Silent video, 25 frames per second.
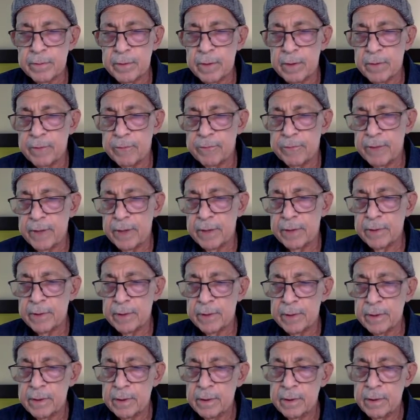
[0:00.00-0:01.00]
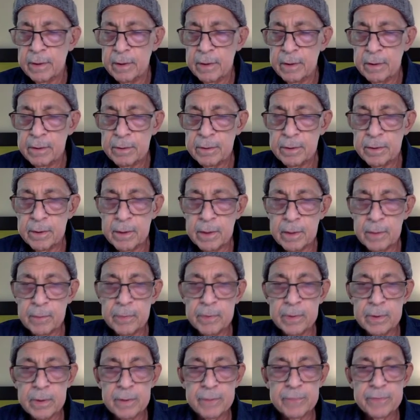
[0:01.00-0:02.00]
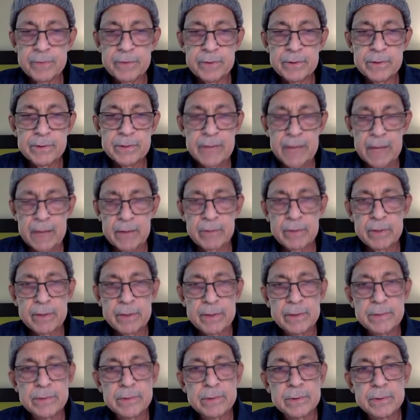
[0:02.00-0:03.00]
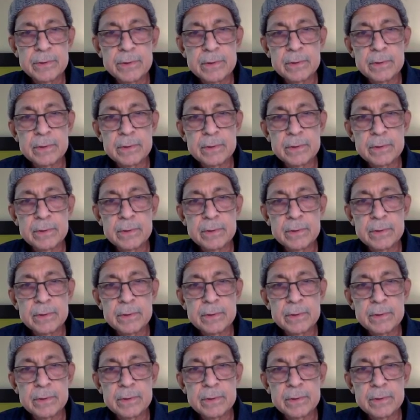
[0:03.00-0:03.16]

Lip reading: have found the number of their Saturdays